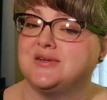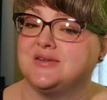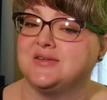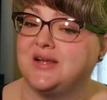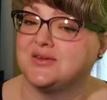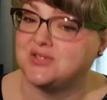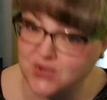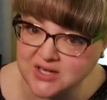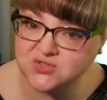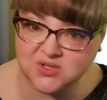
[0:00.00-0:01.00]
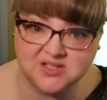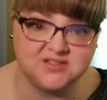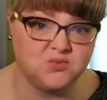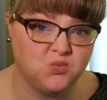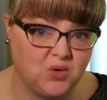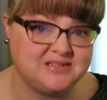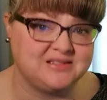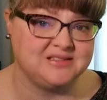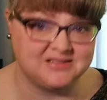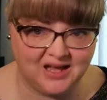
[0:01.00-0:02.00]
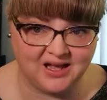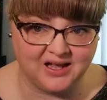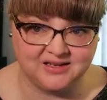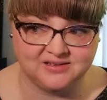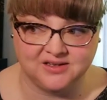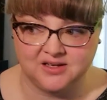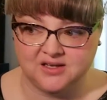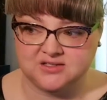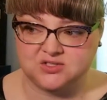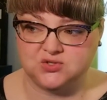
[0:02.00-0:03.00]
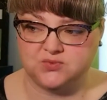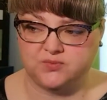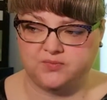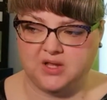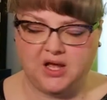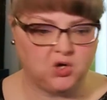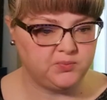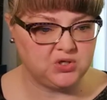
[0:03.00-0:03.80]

Now, structuralism was designed to help you